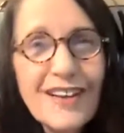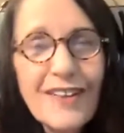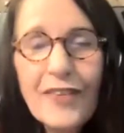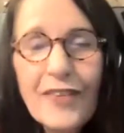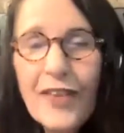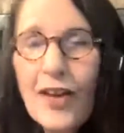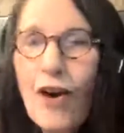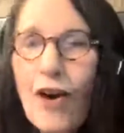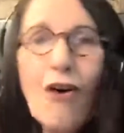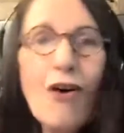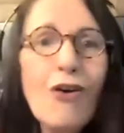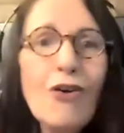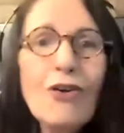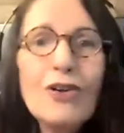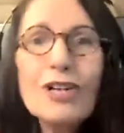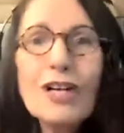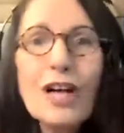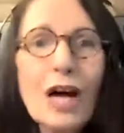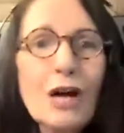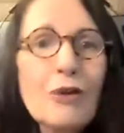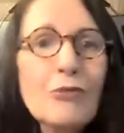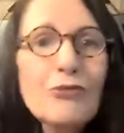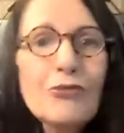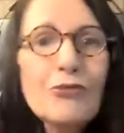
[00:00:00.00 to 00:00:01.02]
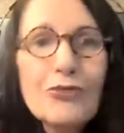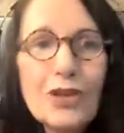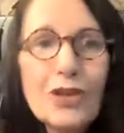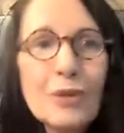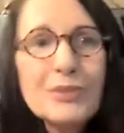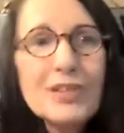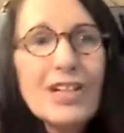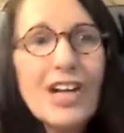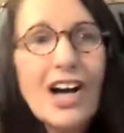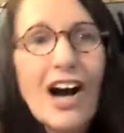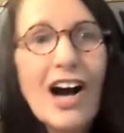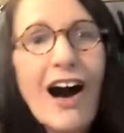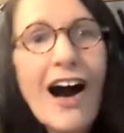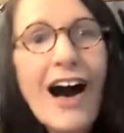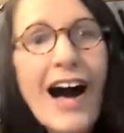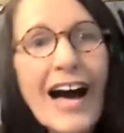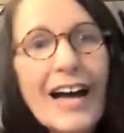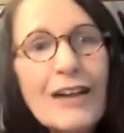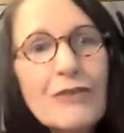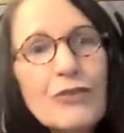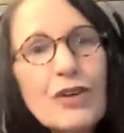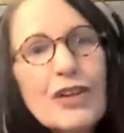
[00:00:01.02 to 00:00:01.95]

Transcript: They all come from God.